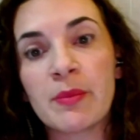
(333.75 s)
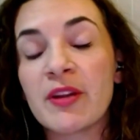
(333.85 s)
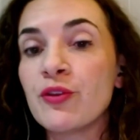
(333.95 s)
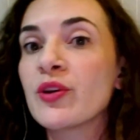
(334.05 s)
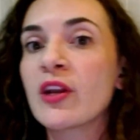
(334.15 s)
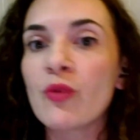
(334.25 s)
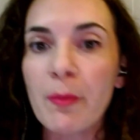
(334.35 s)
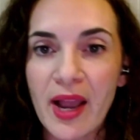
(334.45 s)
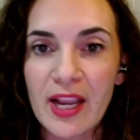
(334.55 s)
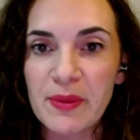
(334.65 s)
But if you can
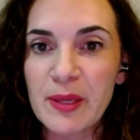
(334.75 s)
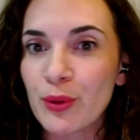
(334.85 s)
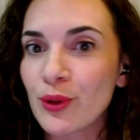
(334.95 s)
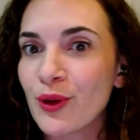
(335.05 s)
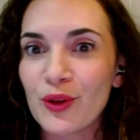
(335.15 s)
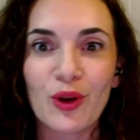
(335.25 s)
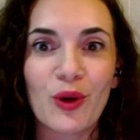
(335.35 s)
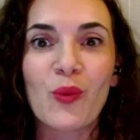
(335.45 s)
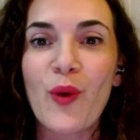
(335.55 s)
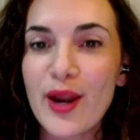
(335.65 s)
remind people, you know,
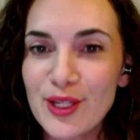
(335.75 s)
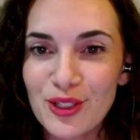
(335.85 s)
what did